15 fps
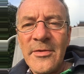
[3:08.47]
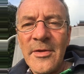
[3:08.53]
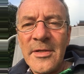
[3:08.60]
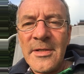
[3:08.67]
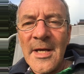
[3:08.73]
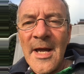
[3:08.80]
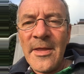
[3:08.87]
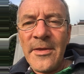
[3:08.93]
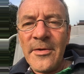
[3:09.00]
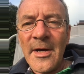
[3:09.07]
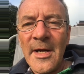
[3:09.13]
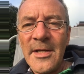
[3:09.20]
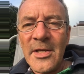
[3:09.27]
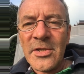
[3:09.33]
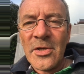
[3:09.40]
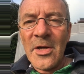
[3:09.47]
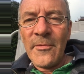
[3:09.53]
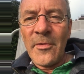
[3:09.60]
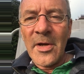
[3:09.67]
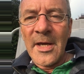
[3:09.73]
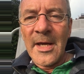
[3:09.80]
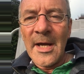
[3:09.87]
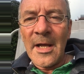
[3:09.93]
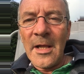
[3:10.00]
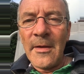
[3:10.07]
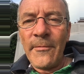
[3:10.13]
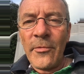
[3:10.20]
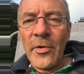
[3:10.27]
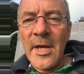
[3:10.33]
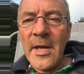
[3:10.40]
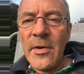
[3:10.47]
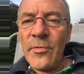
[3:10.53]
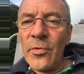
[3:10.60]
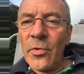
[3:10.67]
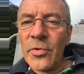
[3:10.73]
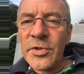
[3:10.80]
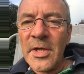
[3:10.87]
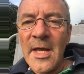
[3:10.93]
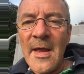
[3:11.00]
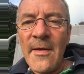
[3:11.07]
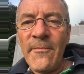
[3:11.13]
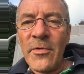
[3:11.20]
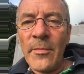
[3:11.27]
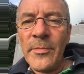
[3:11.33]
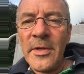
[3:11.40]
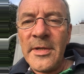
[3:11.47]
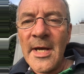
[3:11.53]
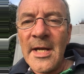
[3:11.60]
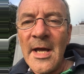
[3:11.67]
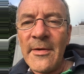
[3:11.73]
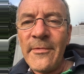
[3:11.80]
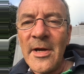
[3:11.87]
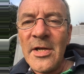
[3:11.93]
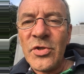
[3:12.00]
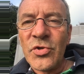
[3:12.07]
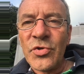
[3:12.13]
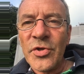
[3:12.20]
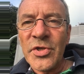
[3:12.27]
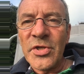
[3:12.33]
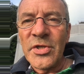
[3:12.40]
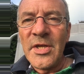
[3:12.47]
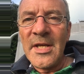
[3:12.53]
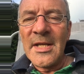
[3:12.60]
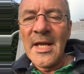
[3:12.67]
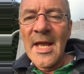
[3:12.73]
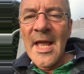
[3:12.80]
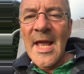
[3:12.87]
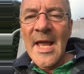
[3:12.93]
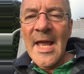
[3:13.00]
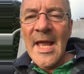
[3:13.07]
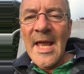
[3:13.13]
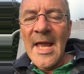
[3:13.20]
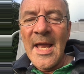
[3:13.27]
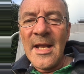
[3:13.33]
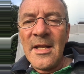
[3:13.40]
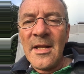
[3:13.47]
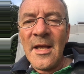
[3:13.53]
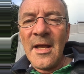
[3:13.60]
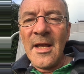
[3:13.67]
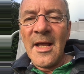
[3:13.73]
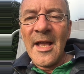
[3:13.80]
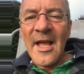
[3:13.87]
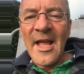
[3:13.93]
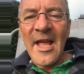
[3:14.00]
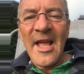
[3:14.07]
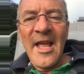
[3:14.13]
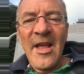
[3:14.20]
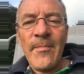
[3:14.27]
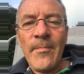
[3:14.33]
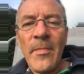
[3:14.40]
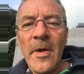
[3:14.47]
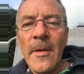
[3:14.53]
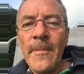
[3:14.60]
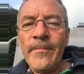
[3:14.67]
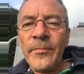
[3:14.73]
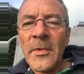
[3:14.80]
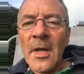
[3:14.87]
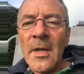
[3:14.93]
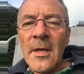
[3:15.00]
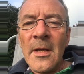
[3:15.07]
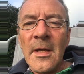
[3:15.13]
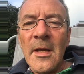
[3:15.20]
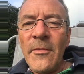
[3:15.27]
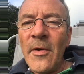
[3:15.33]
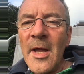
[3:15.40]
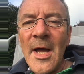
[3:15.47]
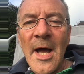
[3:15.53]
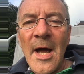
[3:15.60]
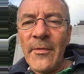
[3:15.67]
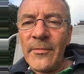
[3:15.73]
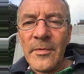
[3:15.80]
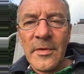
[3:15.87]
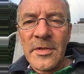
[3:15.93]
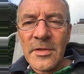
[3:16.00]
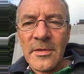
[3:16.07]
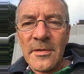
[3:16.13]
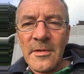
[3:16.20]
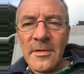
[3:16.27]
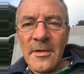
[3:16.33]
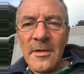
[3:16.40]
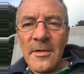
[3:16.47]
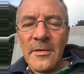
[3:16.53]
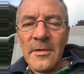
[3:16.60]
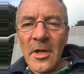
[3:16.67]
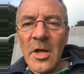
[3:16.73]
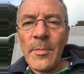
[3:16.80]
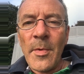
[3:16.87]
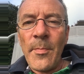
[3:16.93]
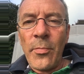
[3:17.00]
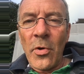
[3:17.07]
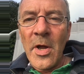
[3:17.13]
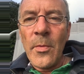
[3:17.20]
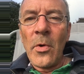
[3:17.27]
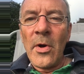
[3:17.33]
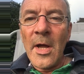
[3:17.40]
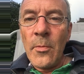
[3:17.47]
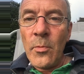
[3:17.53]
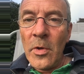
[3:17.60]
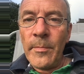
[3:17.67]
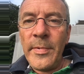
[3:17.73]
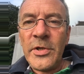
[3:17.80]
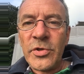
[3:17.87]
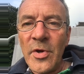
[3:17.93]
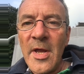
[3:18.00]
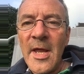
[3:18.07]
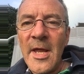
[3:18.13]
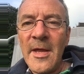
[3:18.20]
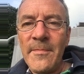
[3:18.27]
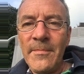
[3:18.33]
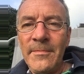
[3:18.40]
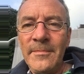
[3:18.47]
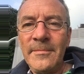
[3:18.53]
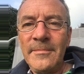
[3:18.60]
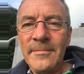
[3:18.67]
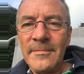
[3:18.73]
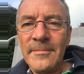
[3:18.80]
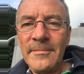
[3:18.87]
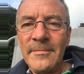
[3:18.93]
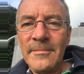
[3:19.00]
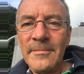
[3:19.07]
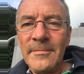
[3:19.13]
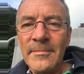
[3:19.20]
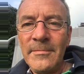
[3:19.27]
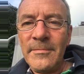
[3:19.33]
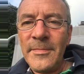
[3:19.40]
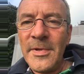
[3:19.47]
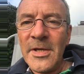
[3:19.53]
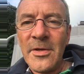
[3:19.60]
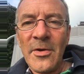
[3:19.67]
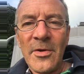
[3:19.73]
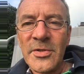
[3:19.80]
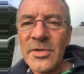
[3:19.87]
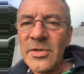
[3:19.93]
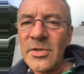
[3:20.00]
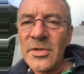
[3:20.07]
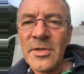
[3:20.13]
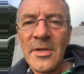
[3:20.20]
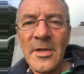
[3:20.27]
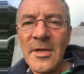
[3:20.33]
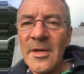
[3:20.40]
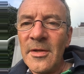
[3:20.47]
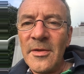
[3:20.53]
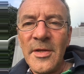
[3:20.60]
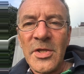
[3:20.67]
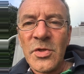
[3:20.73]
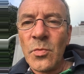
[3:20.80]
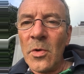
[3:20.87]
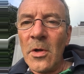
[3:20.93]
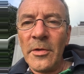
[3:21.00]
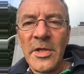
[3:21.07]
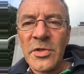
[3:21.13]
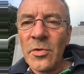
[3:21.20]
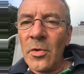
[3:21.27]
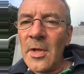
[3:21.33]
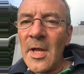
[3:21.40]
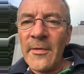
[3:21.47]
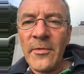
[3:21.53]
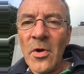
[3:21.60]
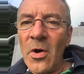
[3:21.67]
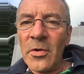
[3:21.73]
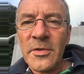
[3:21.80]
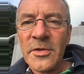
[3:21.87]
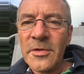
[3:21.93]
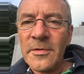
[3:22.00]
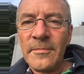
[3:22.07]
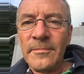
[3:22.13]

the death that I deserve on Calvary. He rose again from the dead. Have I trusted in him? If I haven't, there'll come a point where I will betray him because this world is all I've got.